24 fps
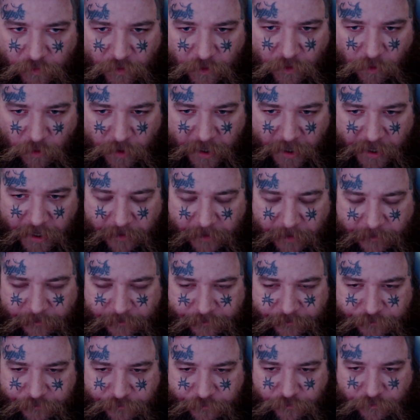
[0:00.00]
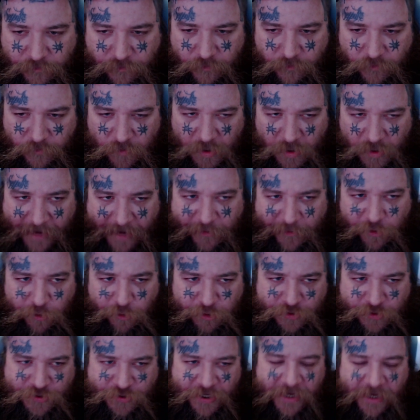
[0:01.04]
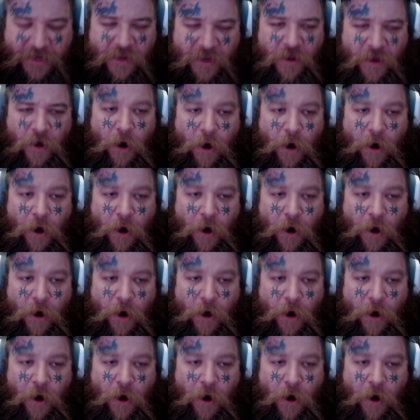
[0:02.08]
Okay? How do you just say,